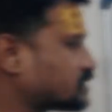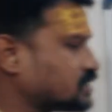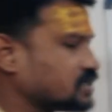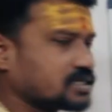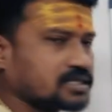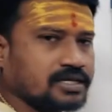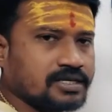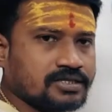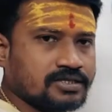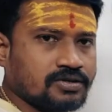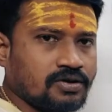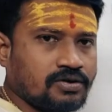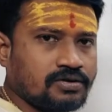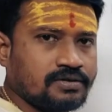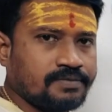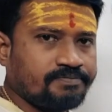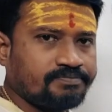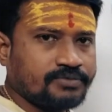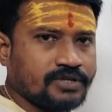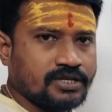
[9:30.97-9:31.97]
discuss
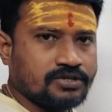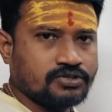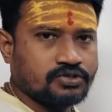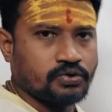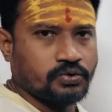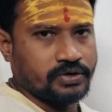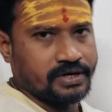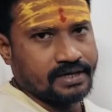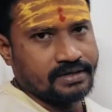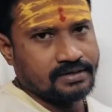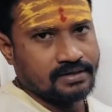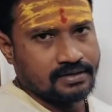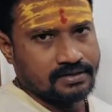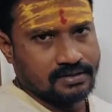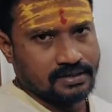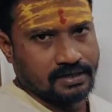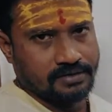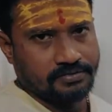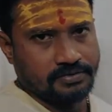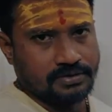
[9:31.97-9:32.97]
on storage
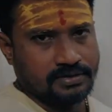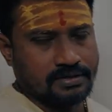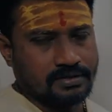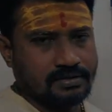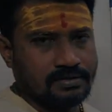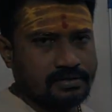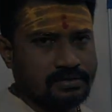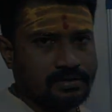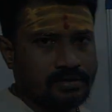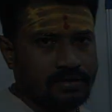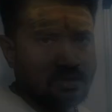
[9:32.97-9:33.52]
services.